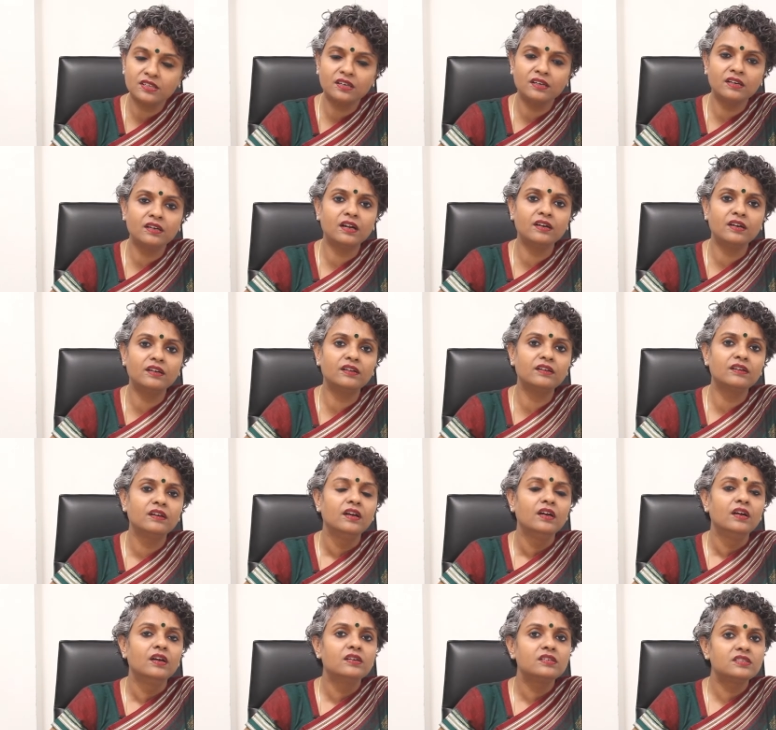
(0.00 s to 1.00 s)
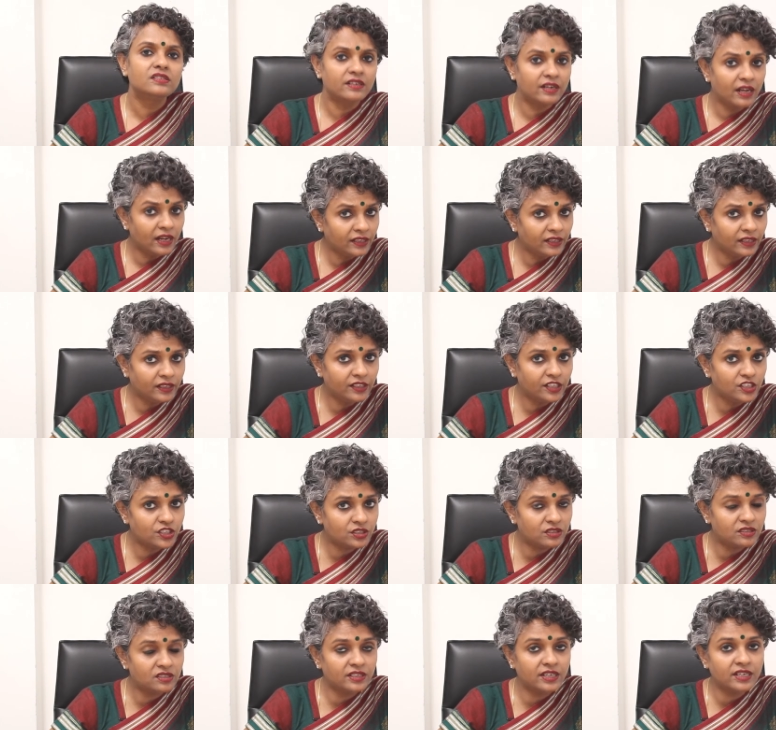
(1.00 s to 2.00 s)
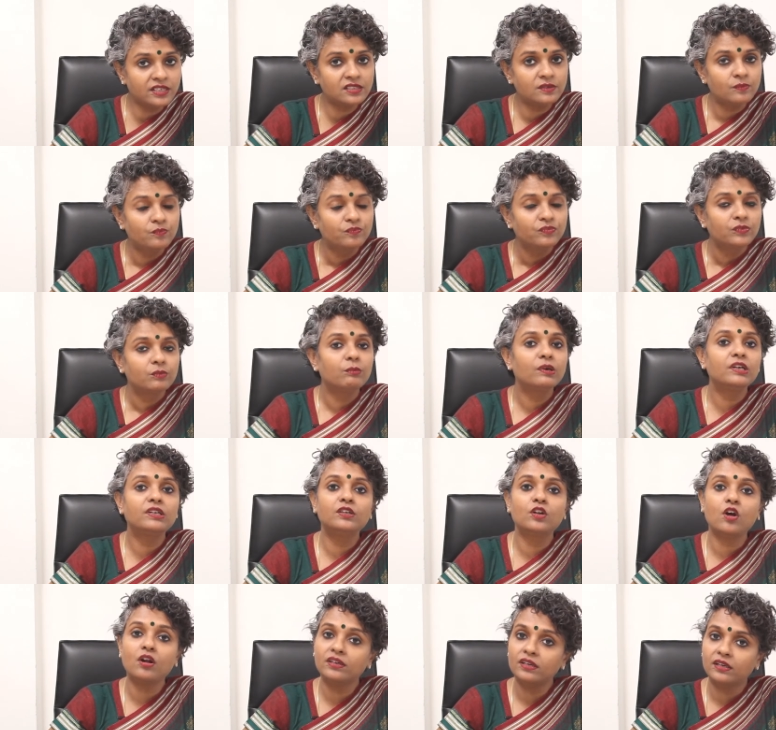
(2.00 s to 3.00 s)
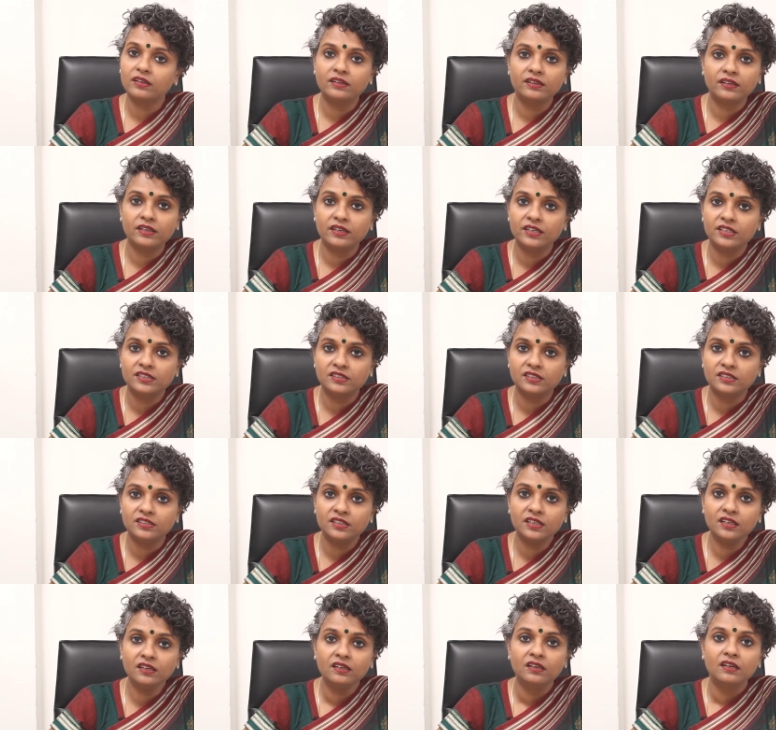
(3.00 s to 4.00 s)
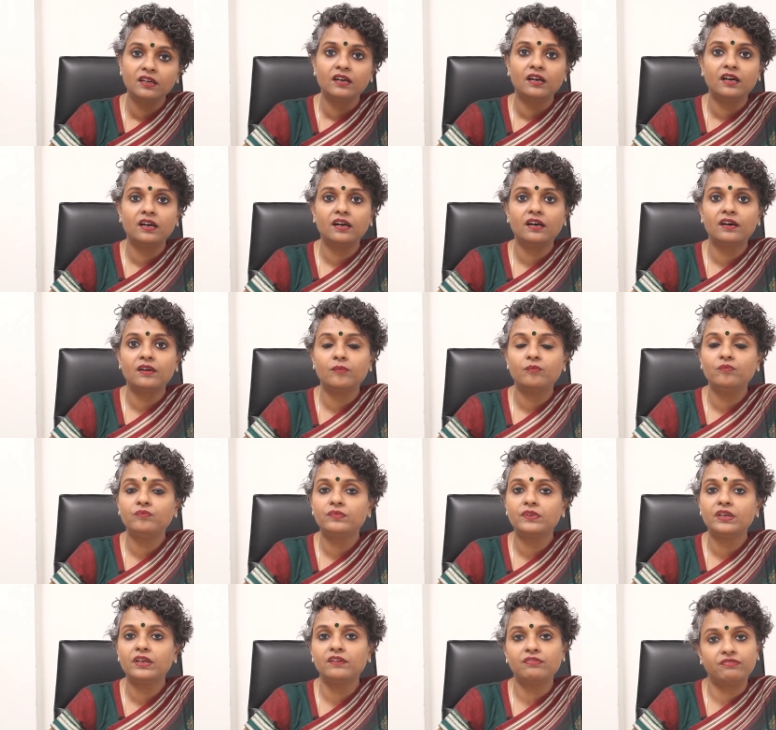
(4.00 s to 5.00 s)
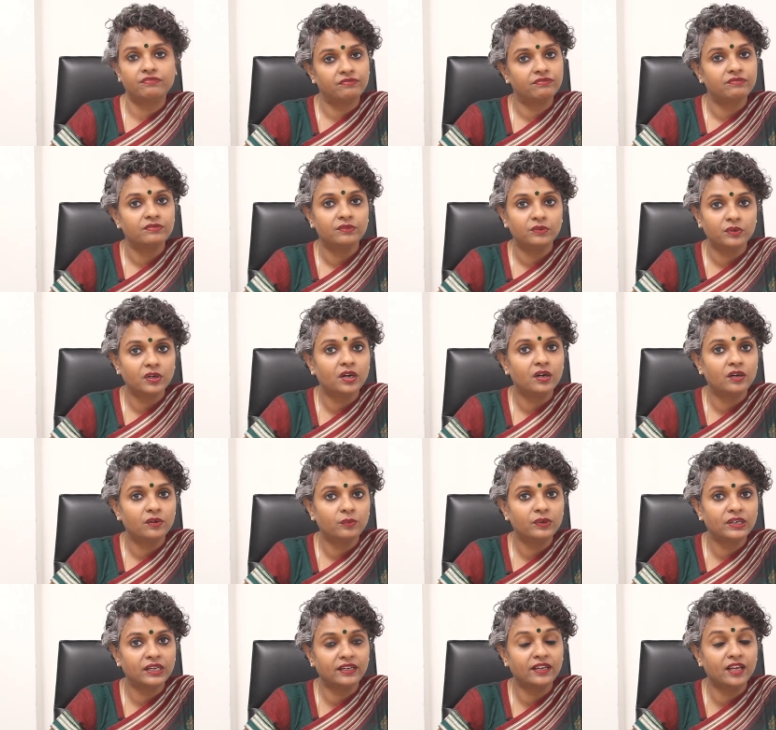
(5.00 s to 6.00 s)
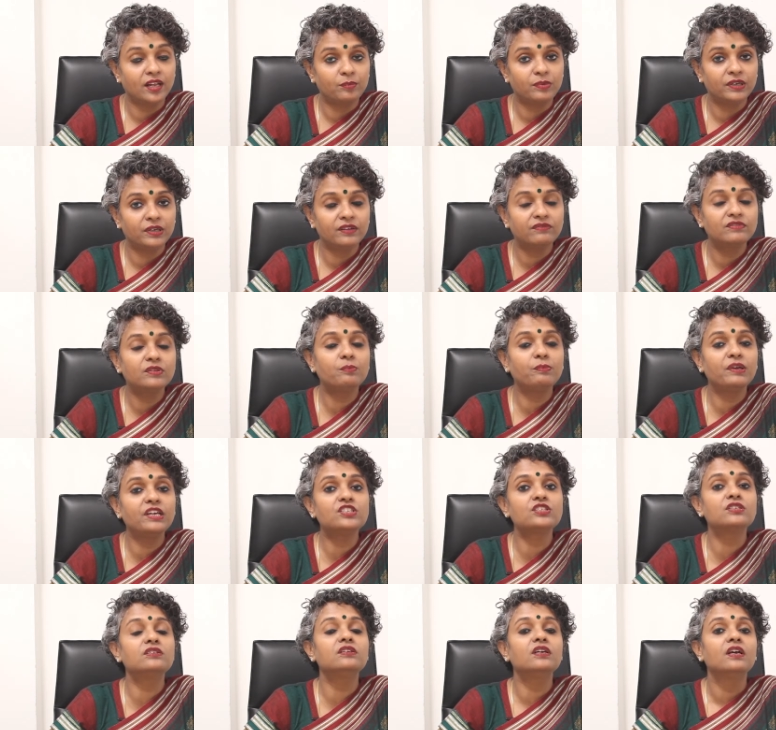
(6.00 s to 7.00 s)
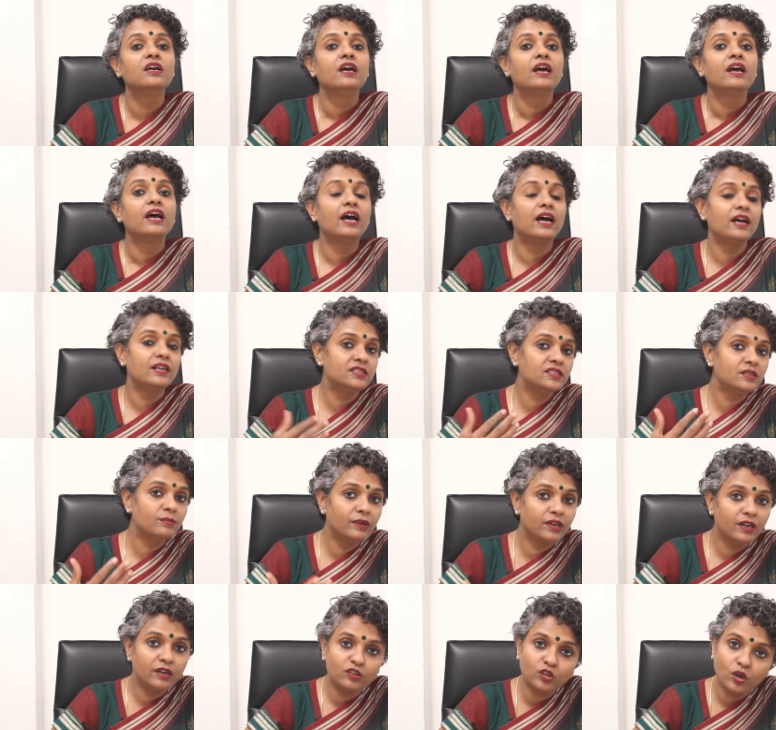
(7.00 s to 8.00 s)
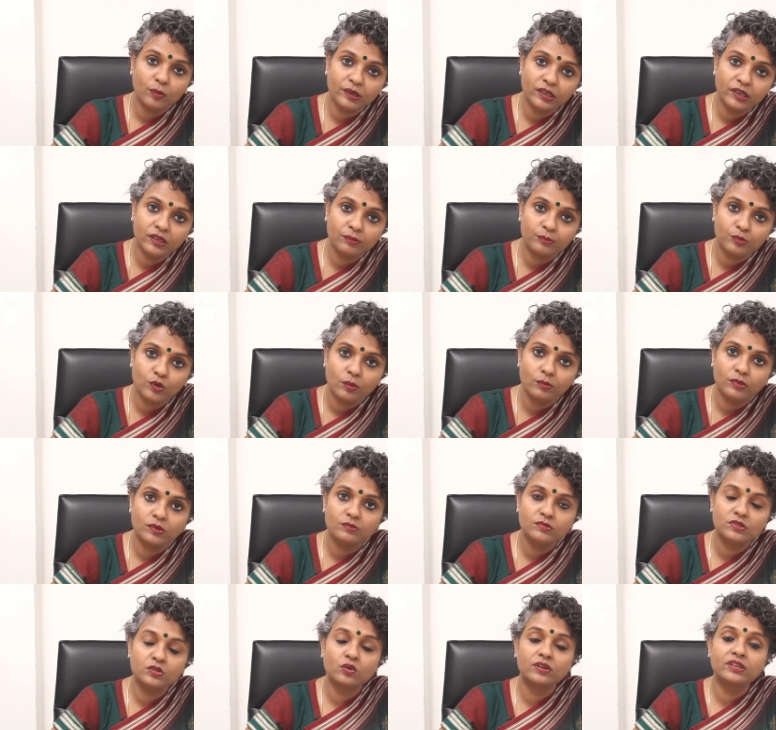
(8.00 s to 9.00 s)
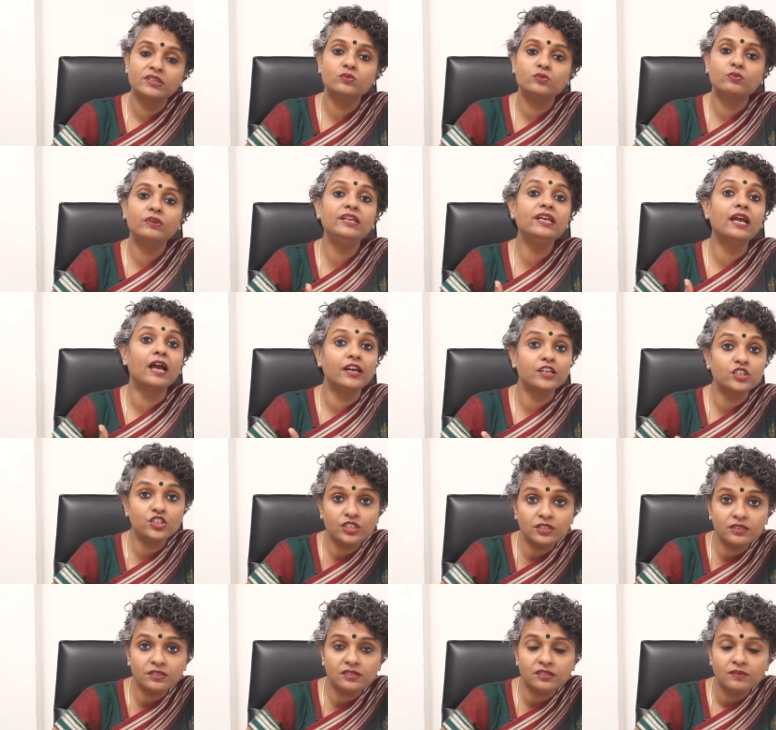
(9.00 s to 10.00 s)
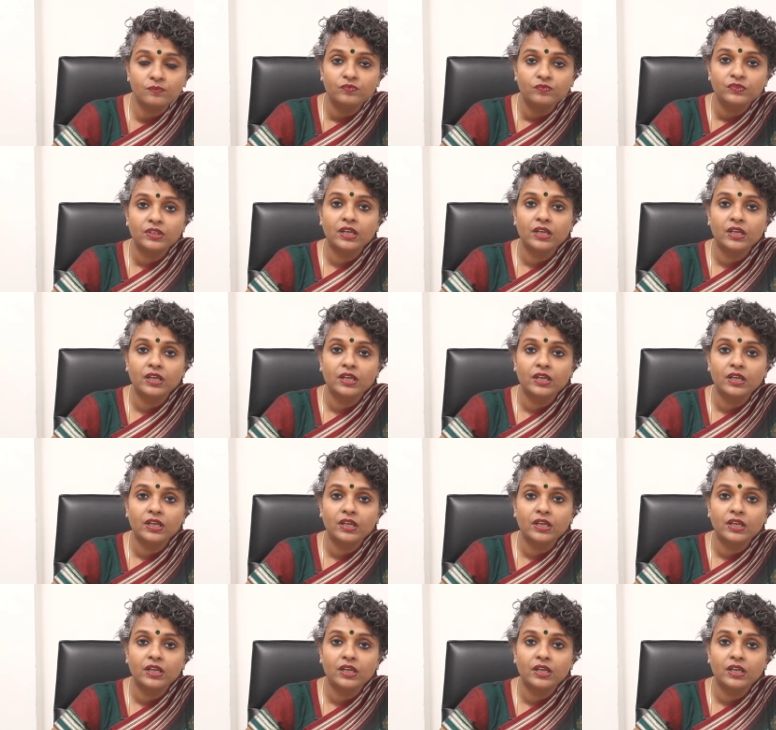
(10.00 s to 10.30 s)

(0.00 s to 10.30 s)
done under sterile conditions, yes, but not under anesthesia if we can help it. If the patient has some anatomical problems or is very anxious